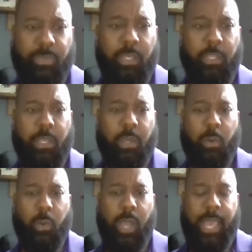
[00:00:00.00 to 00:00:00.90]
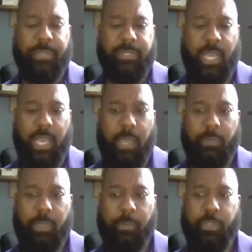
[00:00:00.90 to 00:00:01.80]
you know, at the
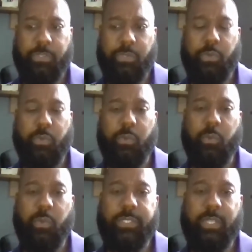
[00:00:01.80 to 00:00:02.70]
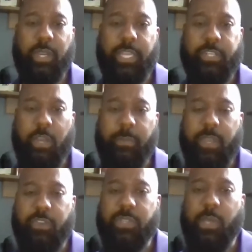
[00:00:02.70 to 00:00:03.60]
time, the person who was our H R
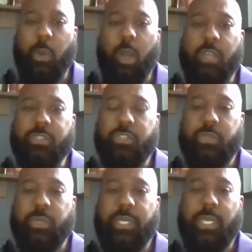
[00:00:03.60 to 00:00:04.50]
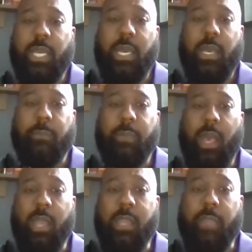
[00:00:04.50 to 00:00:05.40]
manager, they were also doing um,
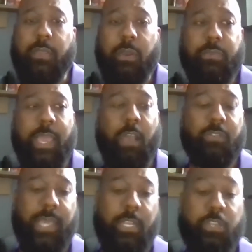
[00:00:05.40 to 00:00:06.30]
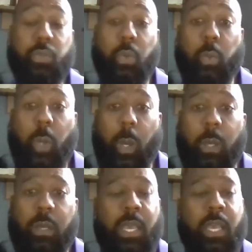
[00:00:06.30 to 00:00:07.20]
another, they also had a dual role.